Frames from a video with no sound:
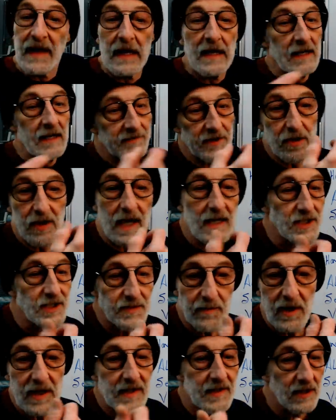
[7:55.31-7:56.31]
If you're not
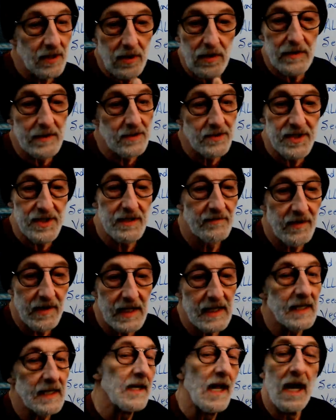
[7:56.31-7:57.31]
spraying the colloidal silver,
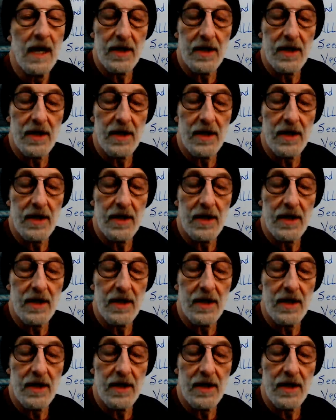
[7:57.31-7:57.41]
then